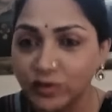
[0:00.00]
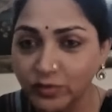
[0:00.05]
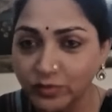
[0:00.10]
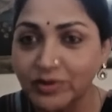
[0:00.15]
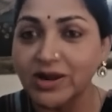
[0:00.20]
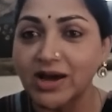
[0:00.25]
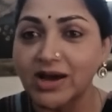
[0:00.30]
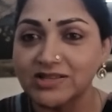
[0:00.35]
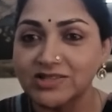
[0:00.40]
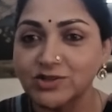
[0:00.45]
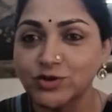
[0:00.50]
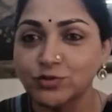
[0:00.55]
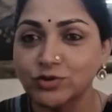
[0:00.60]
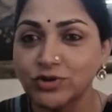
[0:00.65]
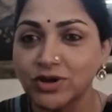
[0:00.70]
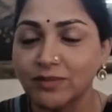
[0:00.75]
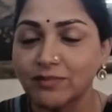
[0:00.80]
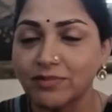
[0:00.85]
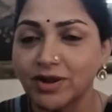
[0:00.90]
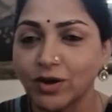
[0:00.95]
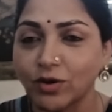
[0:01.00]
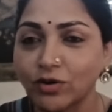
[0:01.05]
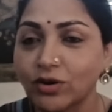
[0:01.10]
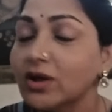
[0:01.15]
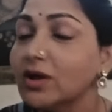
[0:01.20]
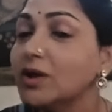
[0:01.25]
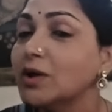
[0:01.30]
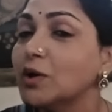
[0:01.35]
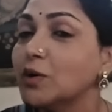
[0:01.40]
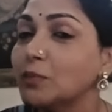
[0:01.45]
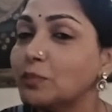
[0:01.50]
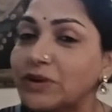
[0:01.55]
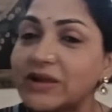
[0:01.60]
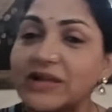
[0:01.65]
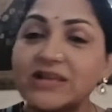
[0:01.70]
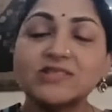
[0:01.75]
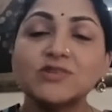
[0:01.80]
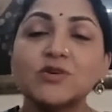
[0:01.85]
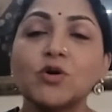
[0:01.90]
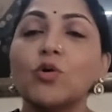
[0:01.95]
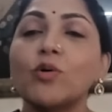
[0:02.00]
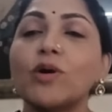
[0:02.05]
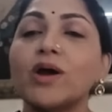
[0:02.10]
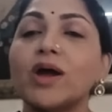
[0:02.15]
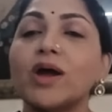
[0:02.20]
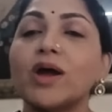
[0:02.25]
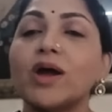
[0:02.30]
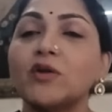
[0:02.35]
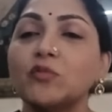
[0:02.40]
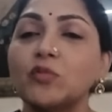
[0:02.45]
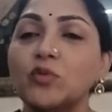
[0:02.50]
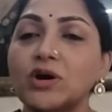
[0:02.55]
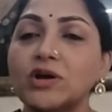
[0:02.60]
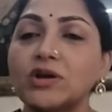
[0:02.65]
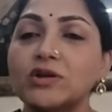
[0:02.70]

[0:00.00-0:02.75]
we will ask you to come down. Please go and